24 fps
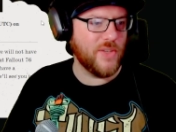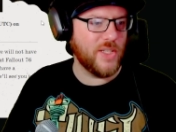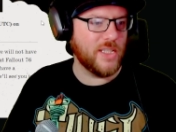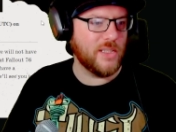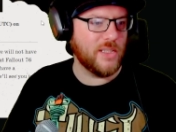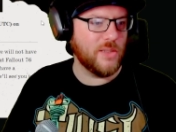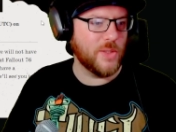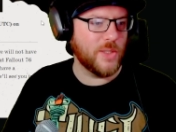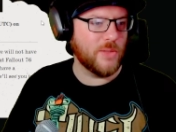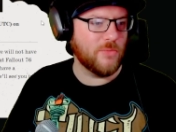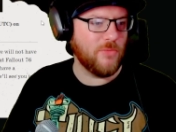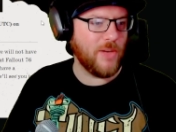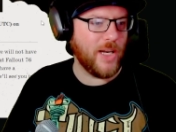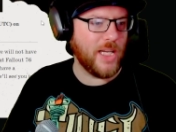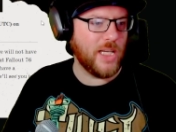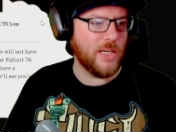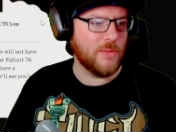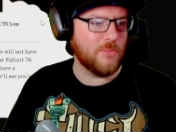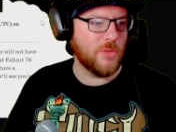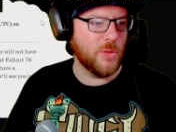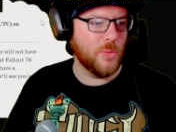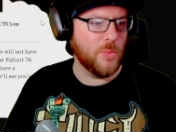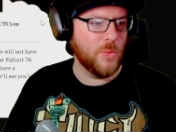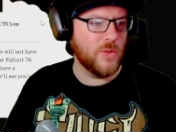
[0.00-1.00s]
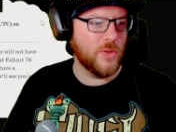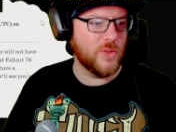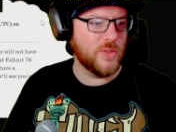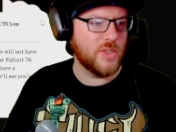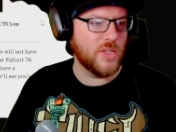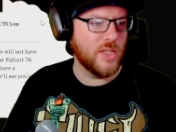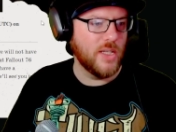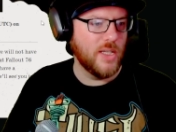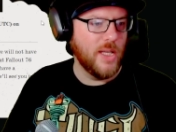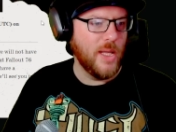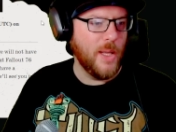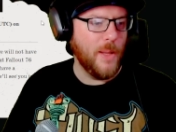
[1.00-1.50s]
including rank-up rewards,
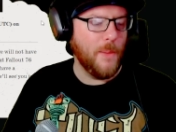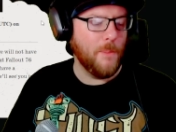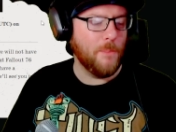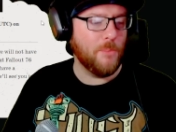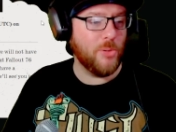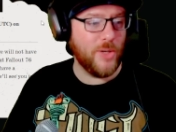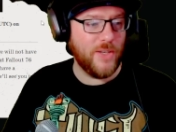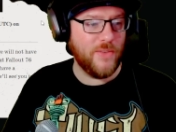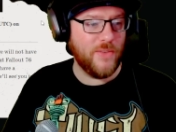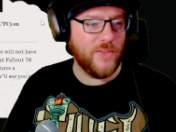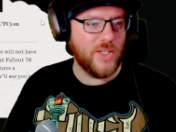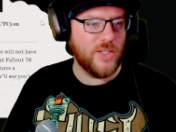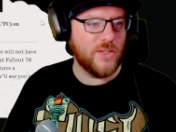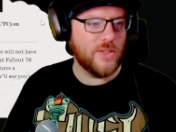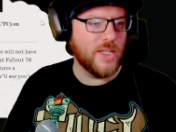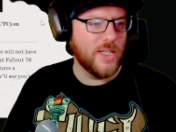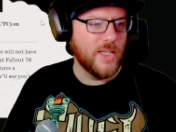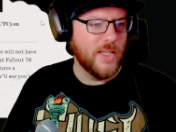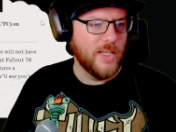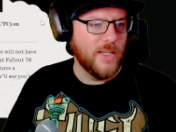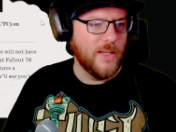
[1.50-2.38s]
previews.